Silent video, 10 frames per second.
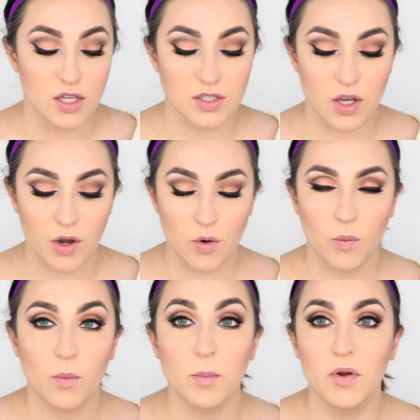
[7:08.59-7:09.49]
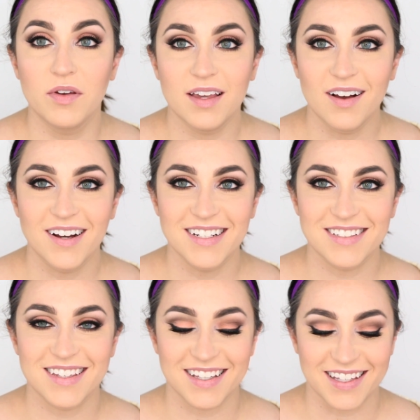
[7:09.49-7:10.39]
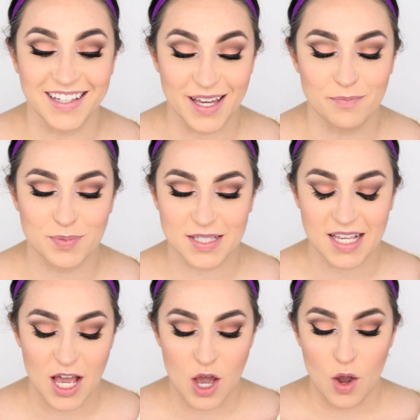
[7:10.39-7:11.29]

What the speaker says: So moving on to the lips.